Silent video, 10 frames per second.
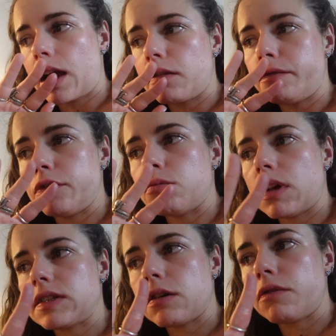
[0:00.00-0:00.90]
can feel
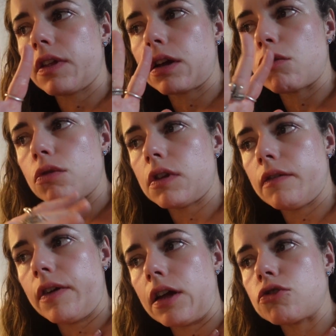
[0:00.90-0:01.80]
myself like on the
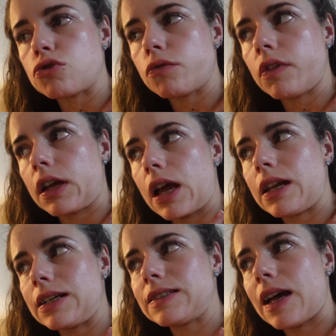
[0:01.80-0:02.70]
verge of like
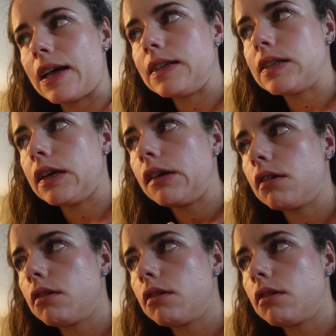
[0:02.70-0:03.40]
an anxiety